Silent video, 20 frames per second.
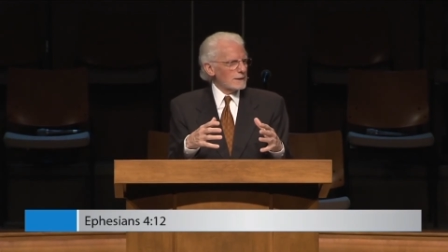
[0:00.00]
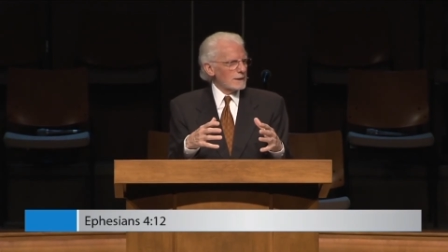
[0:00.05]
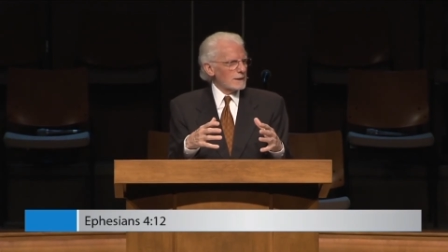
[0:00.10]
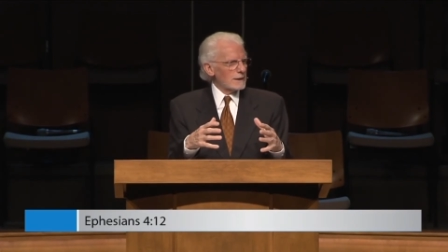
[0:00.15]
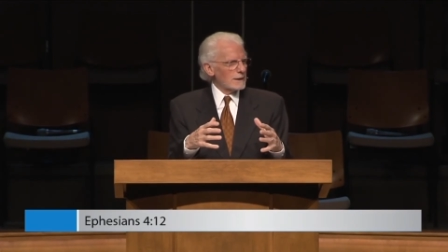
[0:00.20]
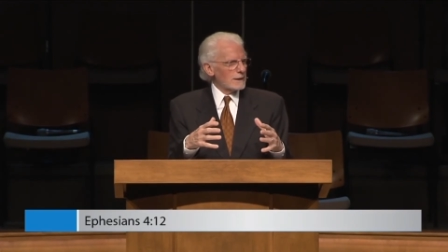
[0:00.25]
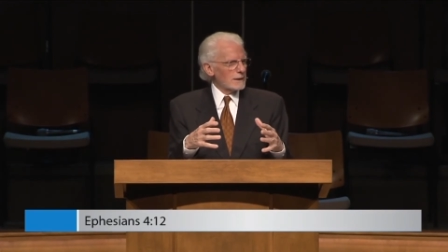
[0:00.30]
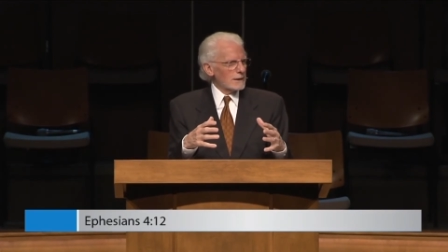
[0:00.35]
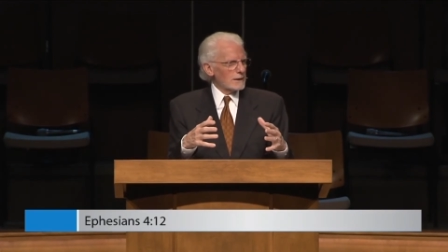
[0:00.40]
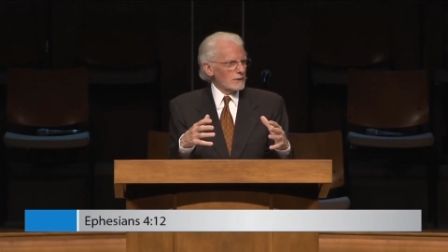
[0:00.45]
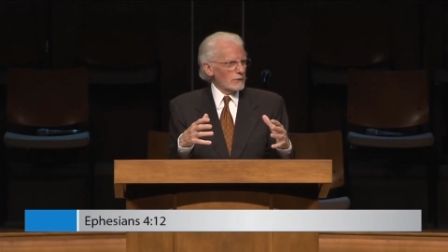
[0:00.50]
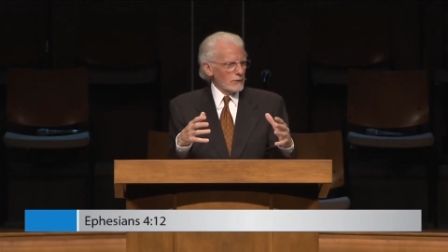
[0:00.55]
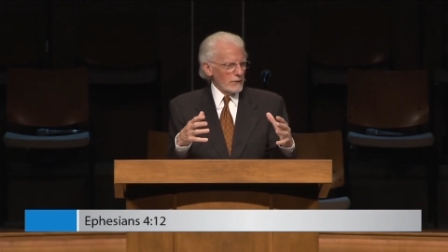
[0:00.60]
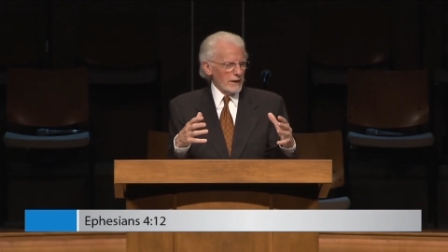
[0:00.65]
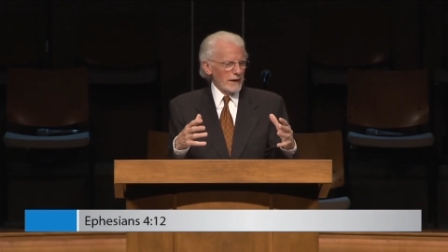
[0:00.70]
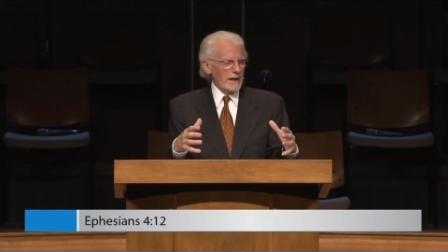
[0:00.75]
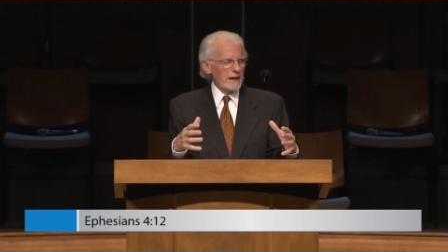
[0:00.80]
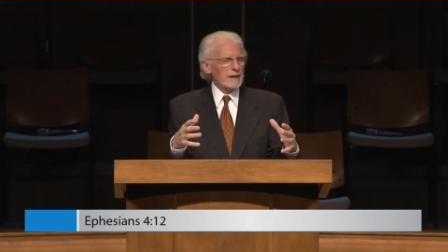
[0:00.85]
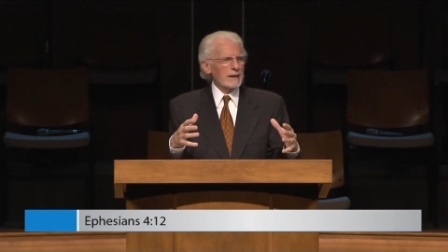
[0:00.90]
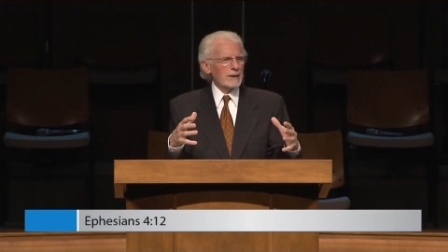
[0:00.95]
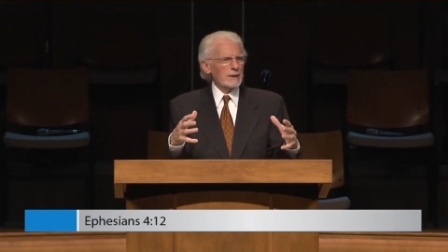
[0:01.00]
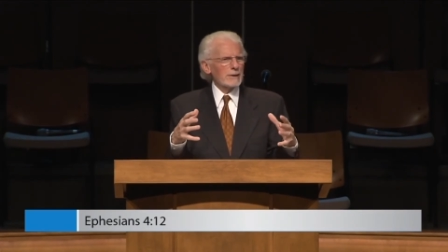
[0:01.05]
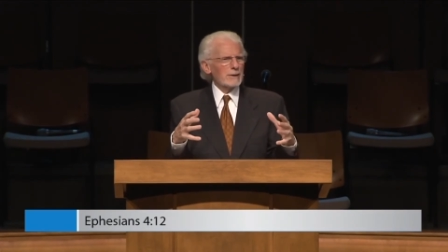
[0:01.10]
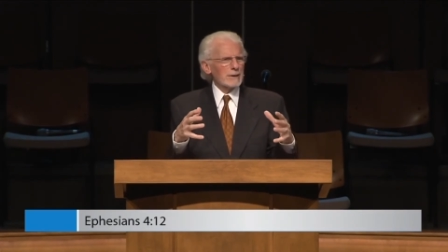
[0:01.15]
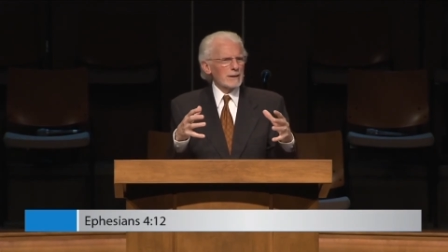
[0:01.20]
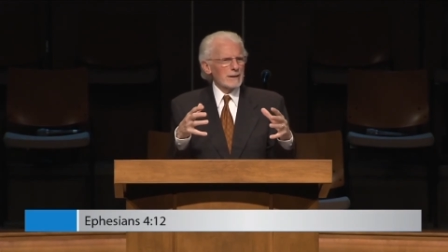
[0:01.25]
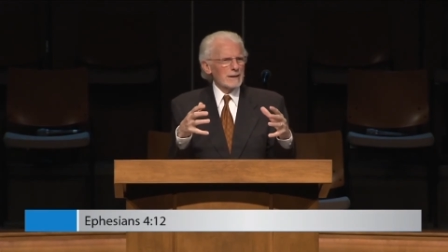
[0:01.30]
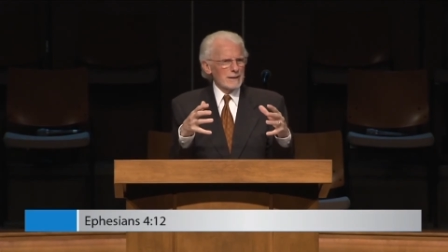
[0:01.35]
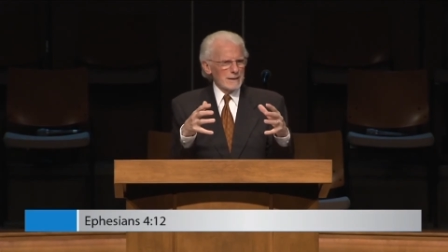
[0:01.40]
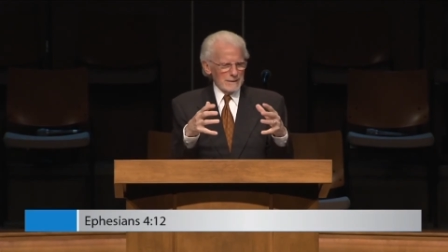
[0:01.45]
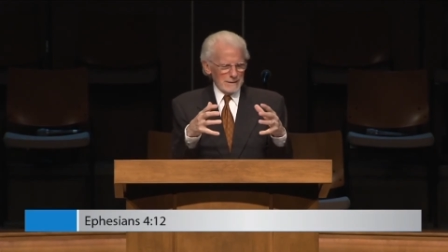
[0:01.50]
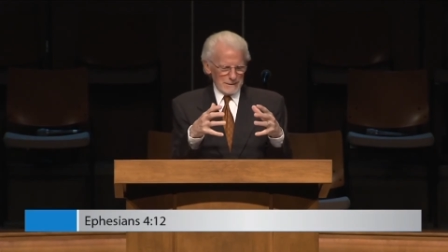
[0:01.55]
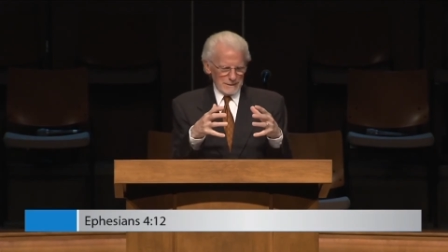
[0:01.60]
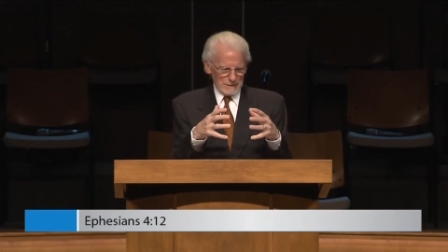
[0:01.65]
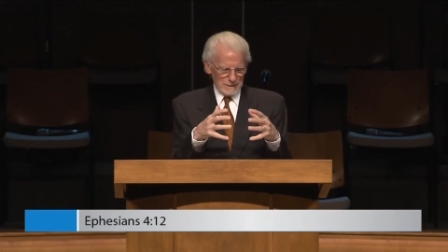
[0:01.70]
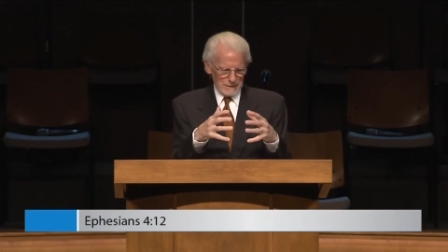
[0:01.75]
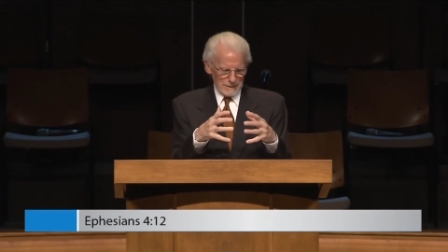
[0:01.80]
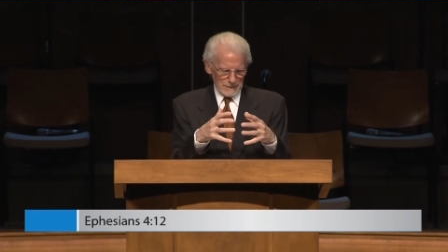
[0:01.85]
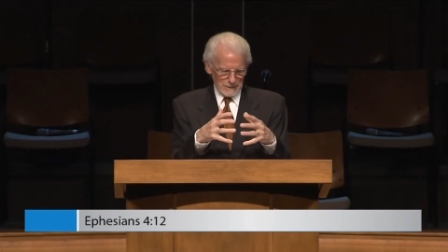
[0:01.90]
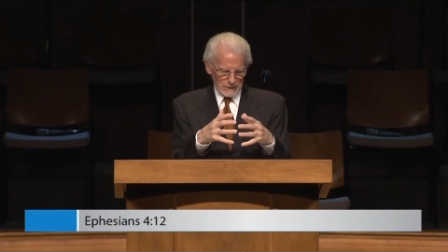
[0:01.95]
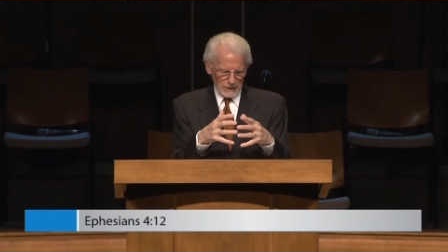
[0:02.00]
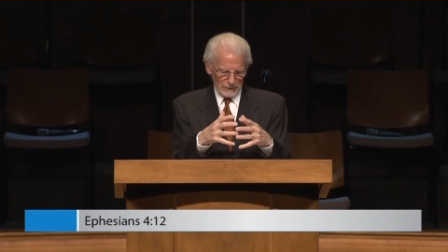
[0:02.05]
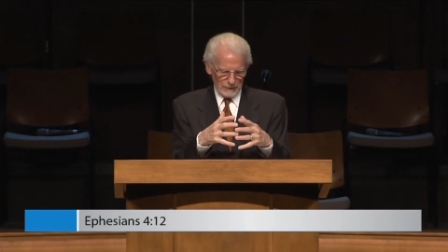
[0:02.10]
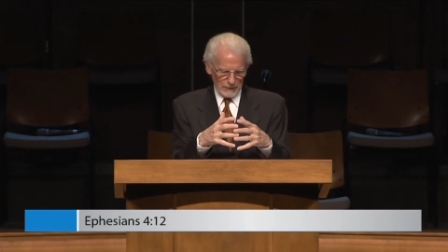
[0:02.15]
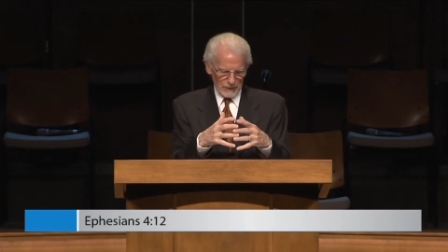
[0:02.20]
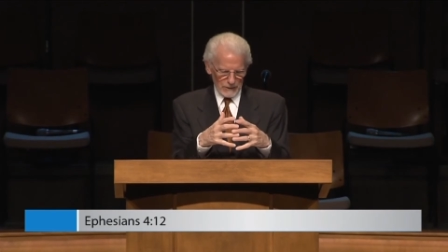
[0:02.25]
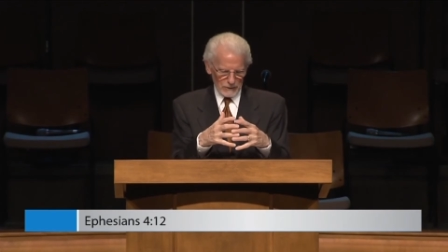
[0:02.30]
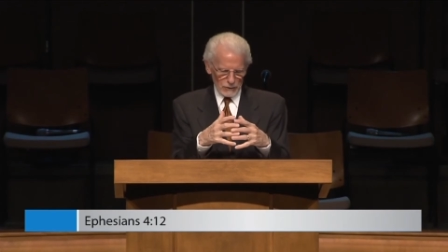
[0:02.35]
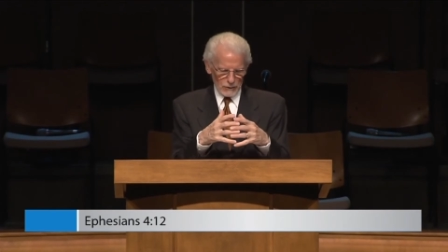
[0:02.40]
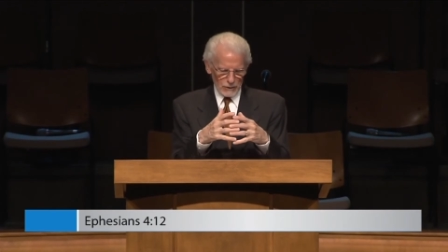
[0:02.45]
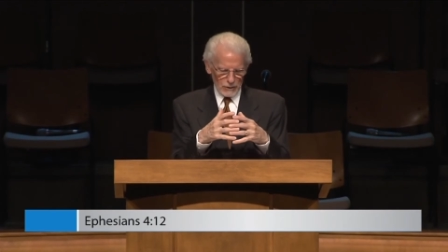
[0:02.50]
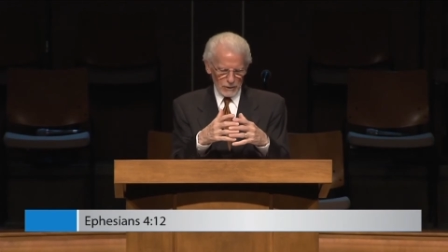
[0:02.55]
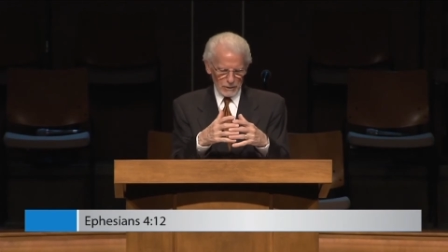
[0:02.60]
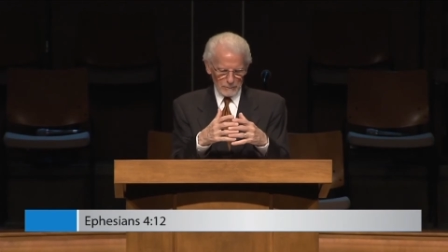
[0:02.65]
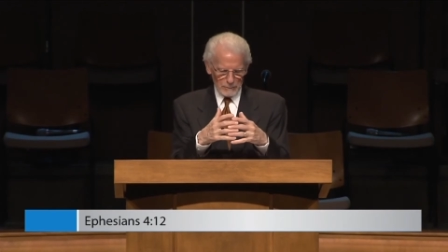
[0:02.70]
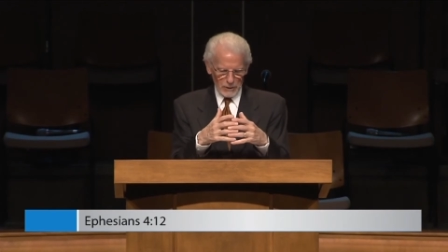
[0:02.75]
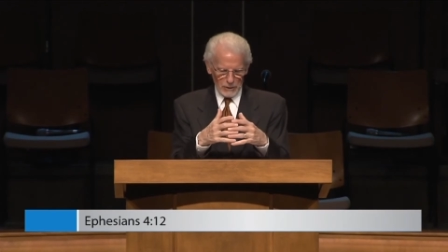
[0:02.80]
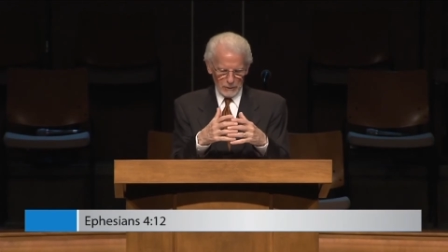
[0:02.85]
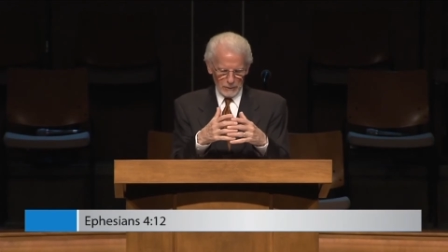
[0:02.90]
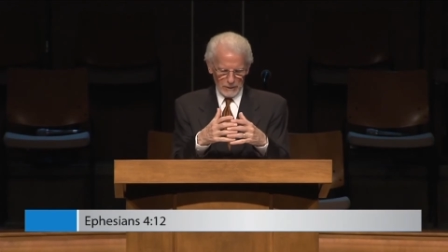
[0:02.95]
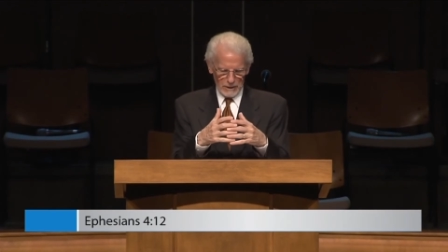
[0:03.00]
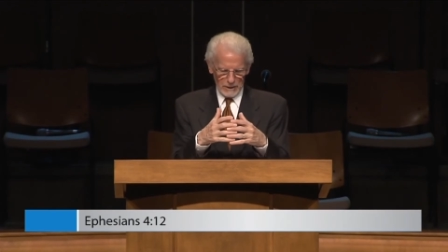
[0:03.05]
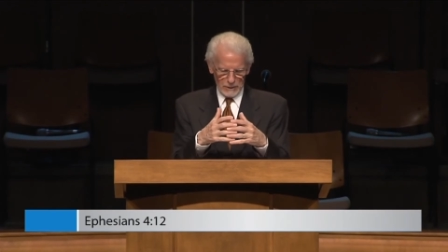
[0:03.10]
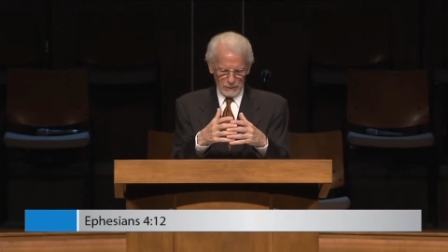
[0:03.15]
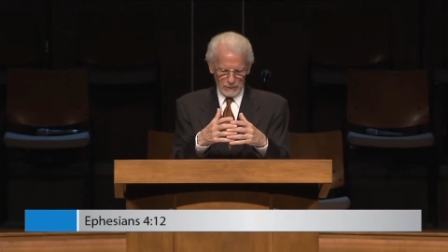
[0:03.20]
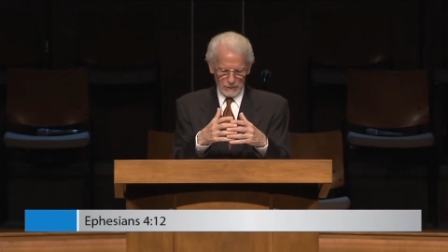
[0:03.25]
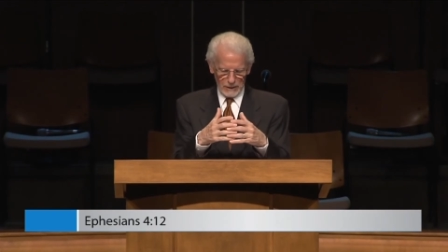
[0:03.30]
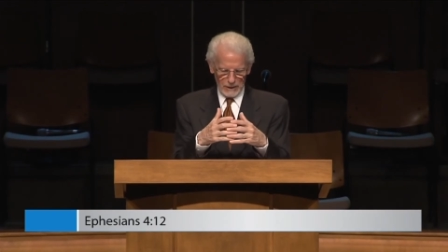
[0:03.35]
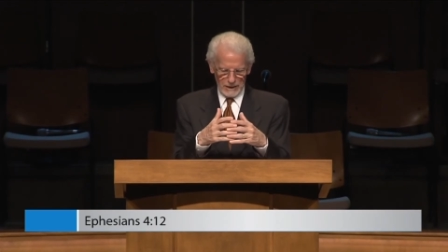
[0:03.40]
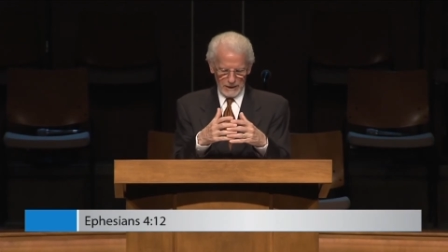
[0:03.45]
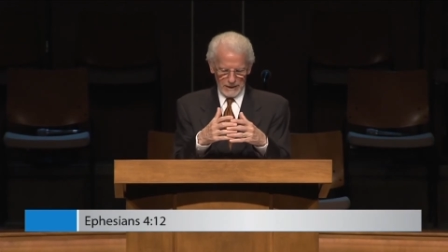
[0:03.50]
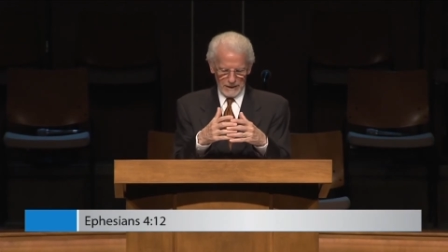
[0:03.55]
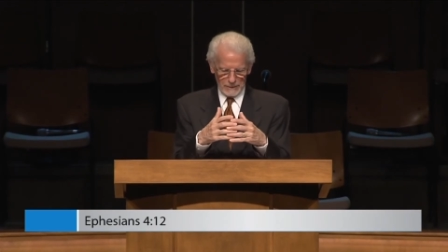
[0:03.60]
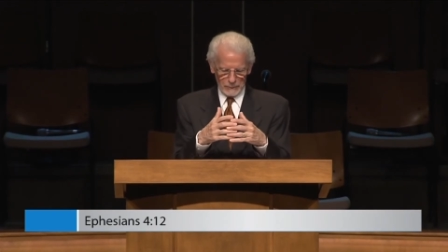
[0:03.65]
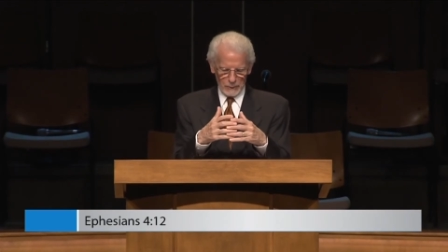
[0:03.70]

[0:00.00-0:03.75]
are there to function harmoniously,